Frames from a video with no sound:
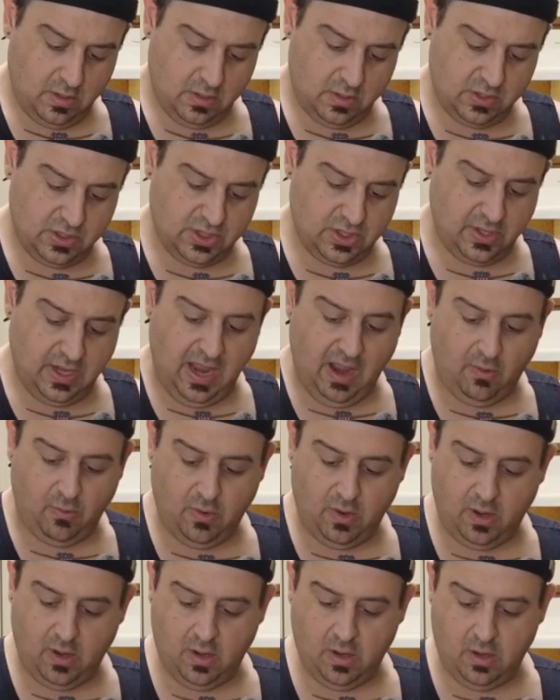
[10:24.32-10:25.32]
So now
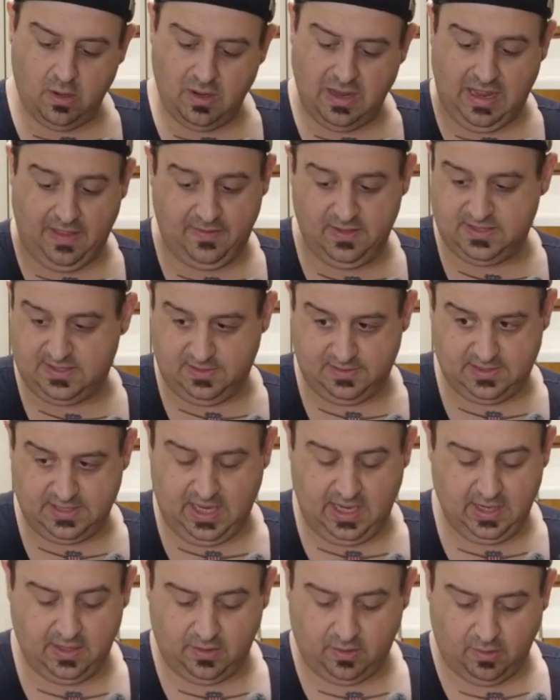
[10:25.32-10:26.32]
we're, that's a
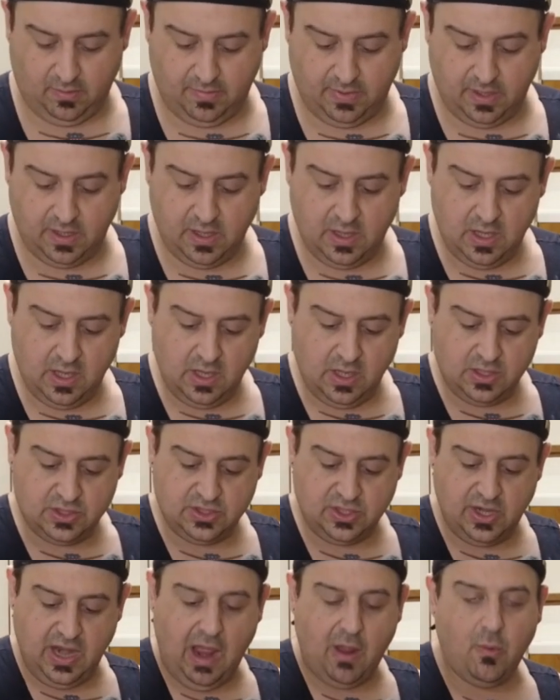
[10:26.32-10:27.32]
tiny little bit.
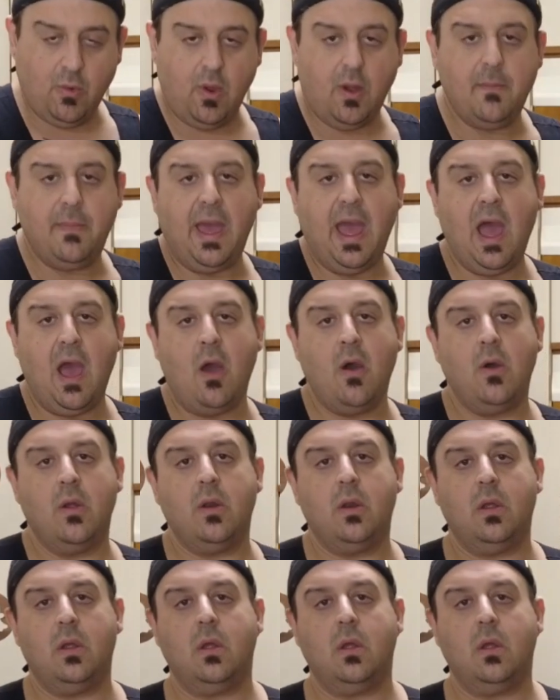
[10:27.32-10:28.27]
So now we're about